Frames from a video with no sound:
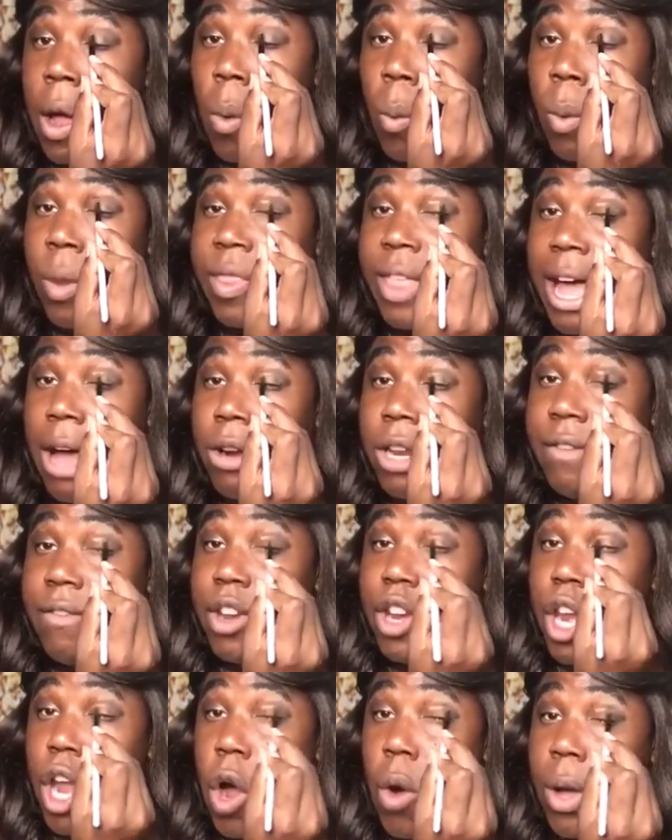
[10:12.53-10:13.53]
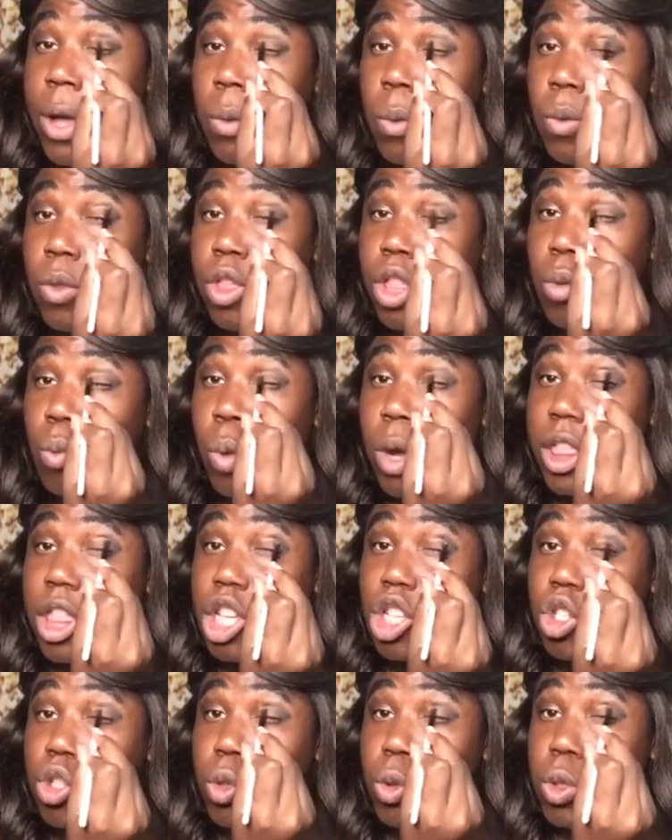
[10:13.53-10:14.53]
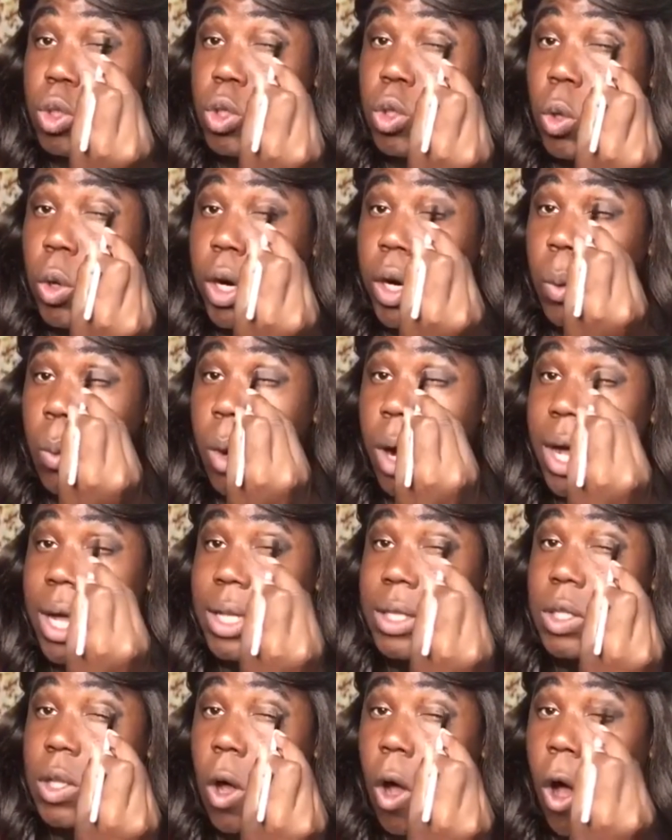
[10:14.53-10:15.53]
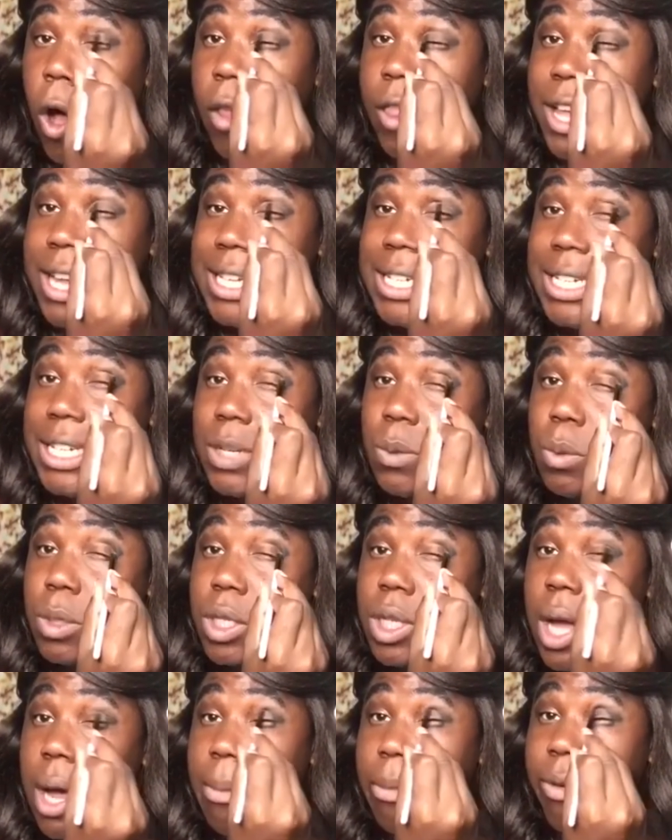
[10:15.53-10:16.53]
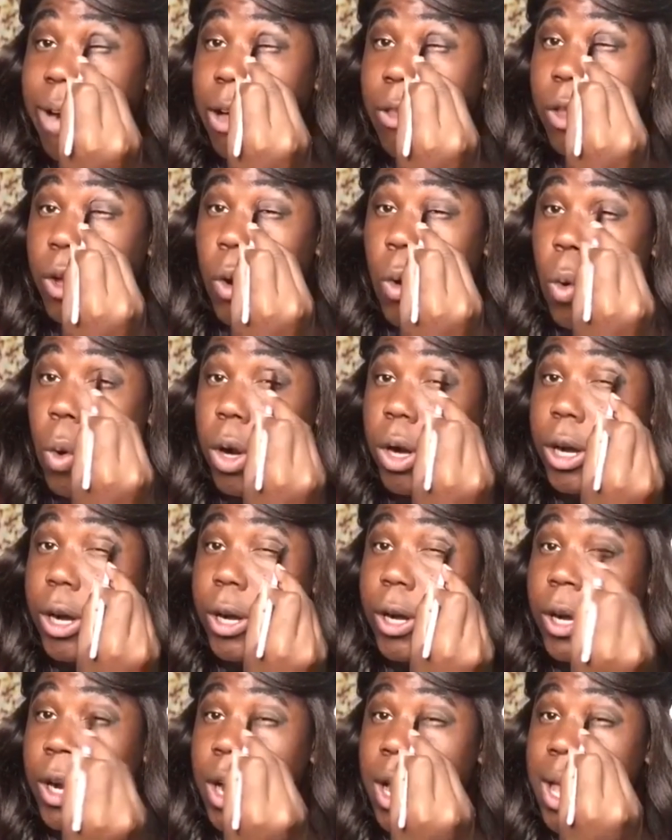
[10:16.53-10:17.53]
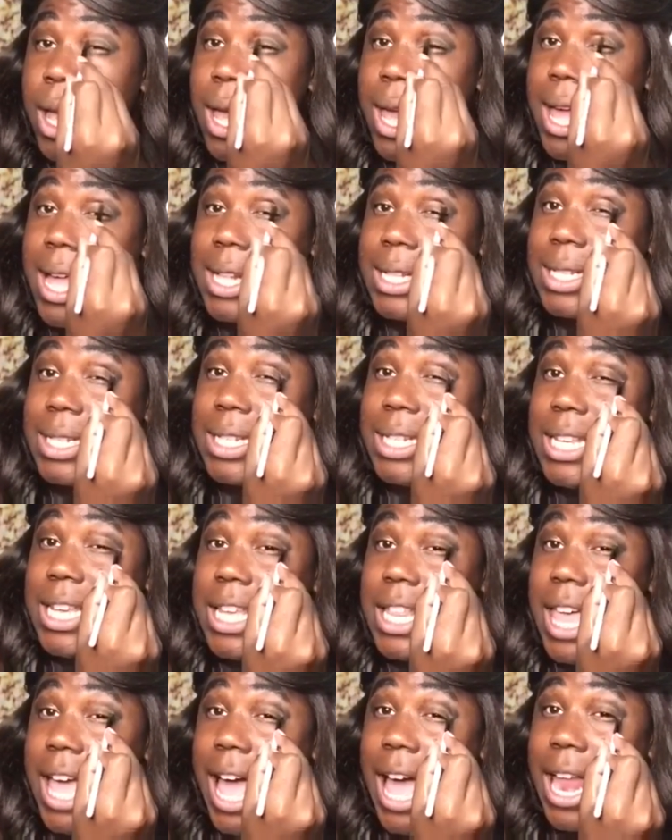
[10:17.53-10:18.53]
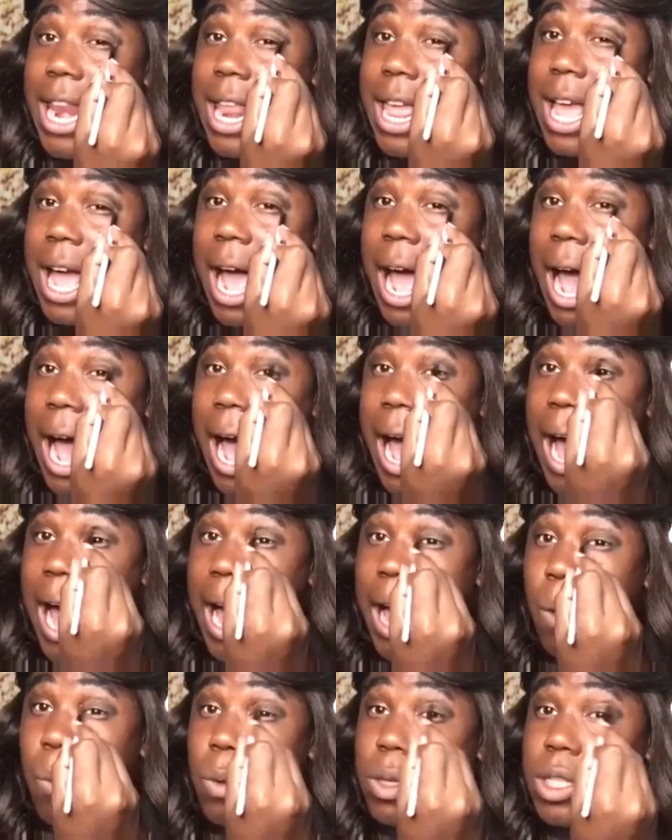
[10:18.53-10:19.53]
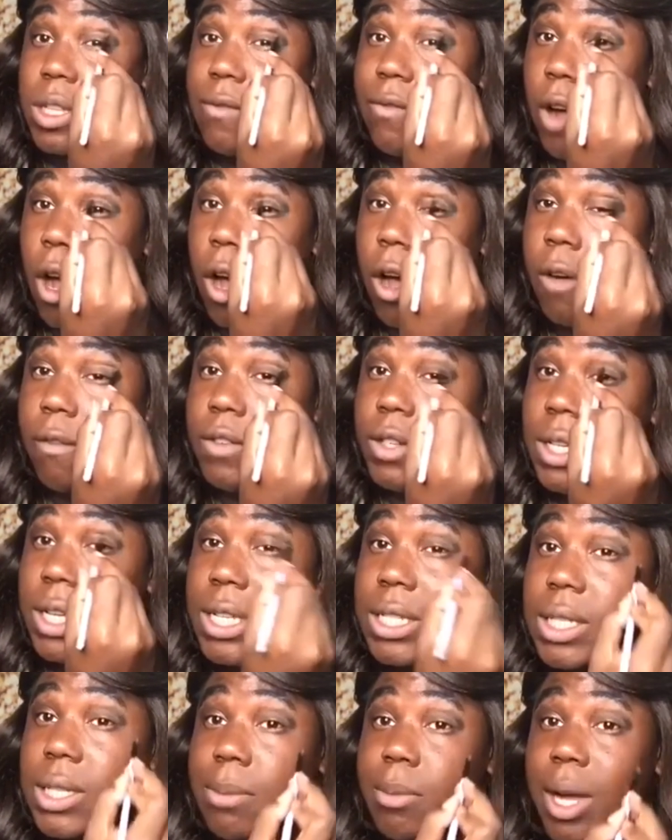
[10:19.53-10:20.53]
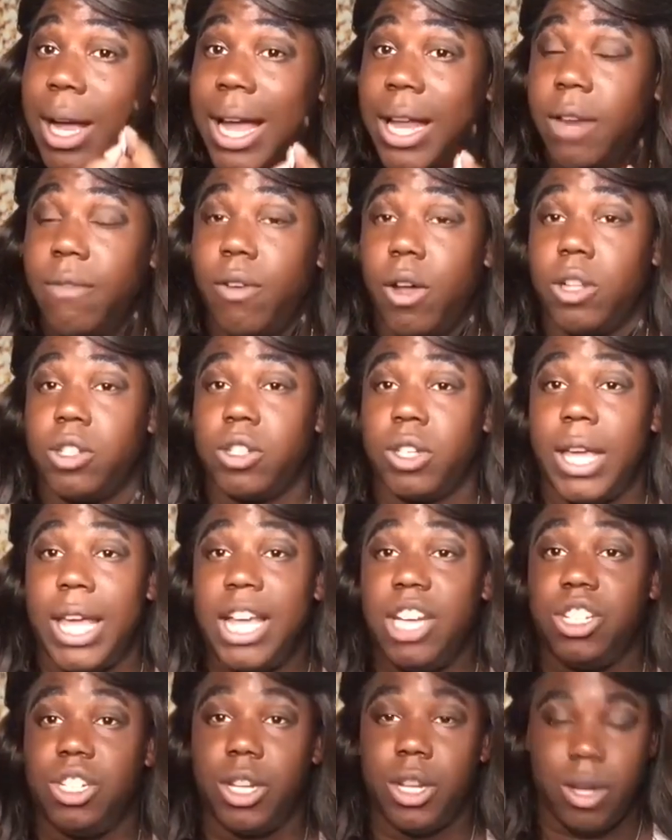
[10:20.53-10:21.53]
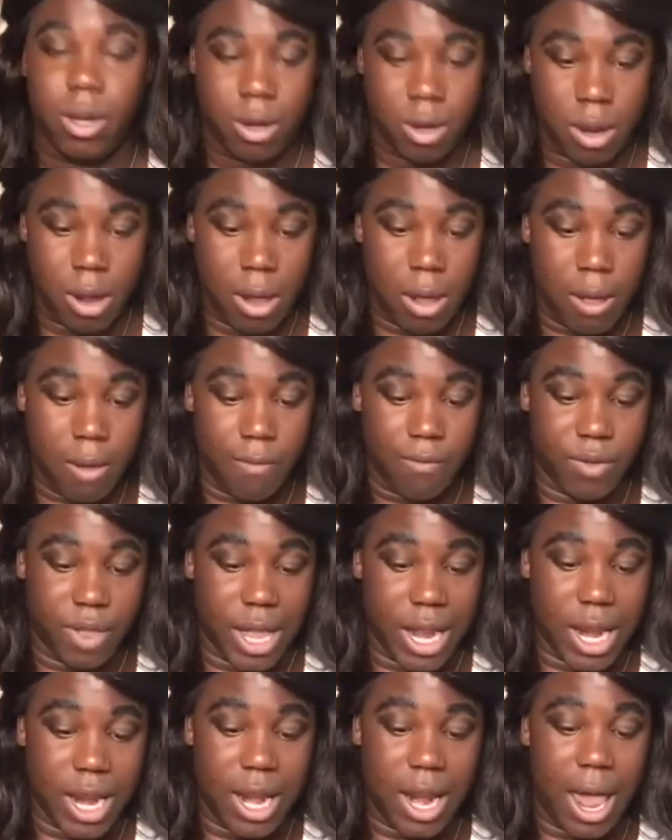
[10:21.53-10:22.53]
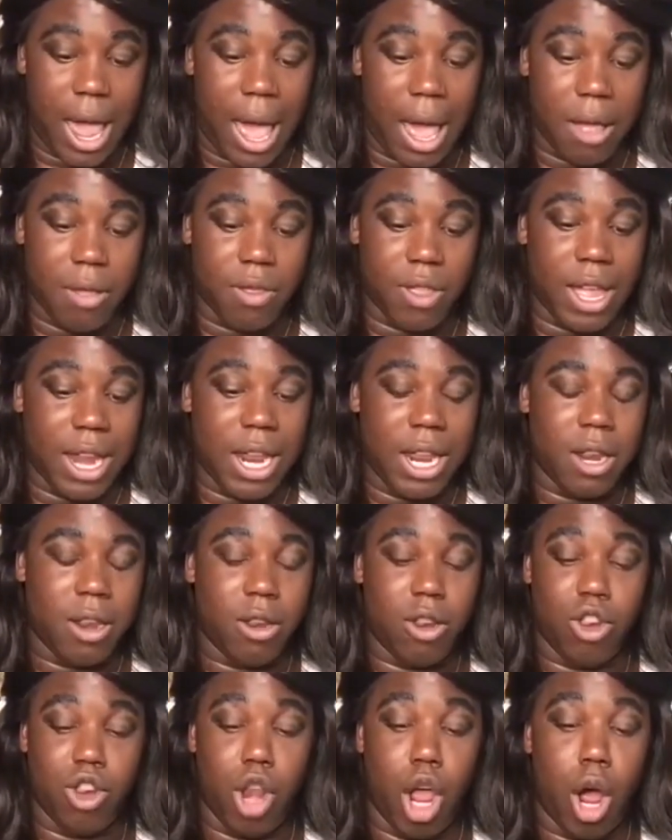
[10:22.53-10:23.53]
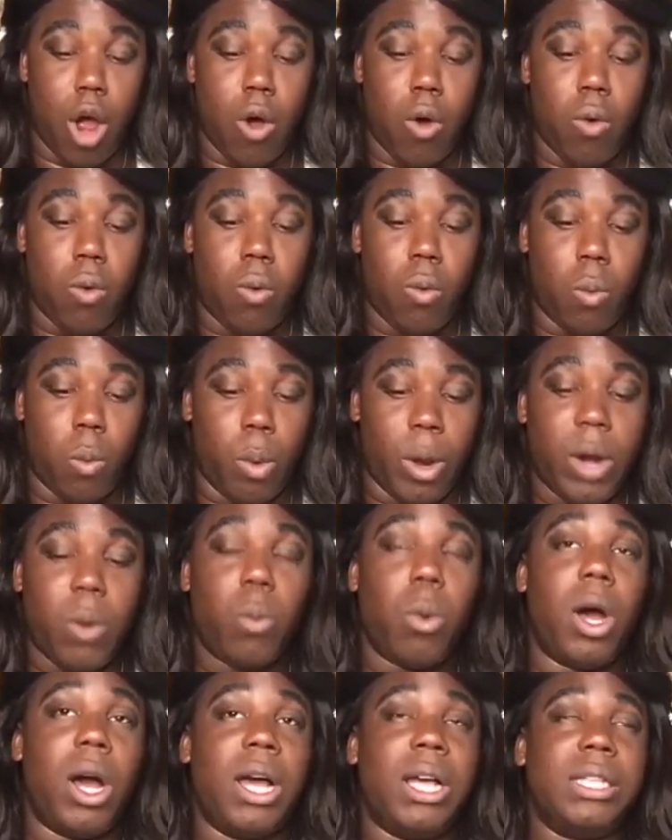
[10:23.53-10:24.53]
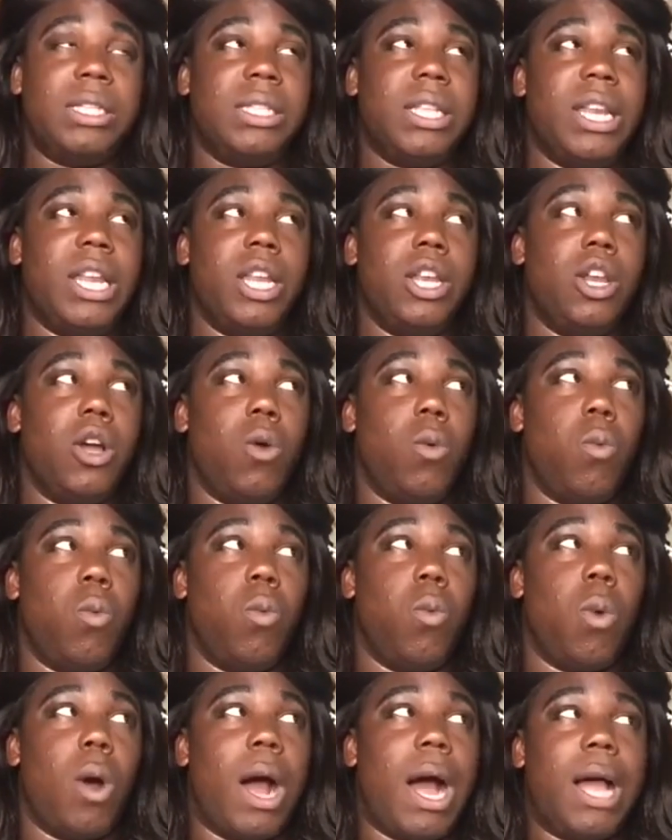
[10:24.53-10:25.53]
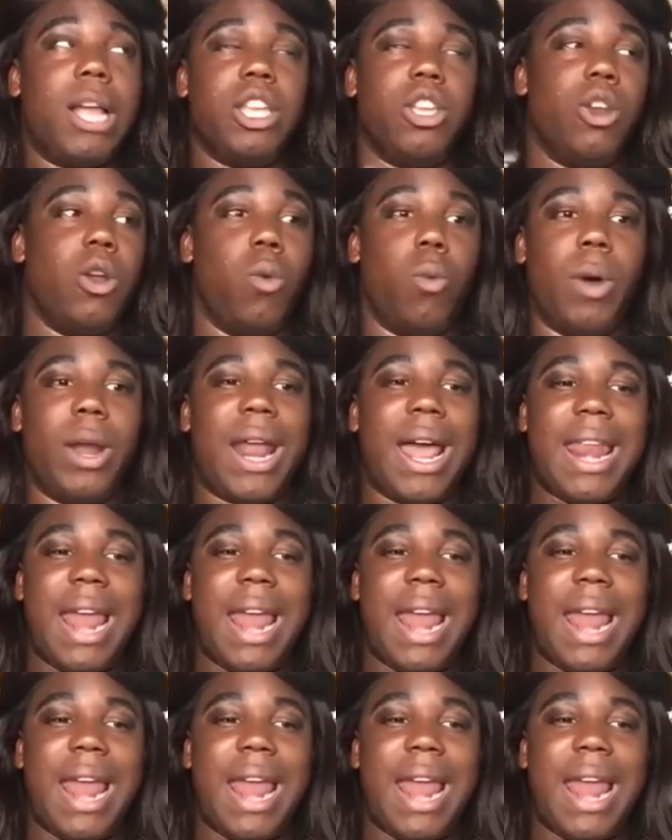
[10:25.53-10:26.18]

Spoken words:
without even knowing what the true story was, all they did was come around the corner and see that I was involved in some kind of altercation. They didn't know what it was. They didn't know what had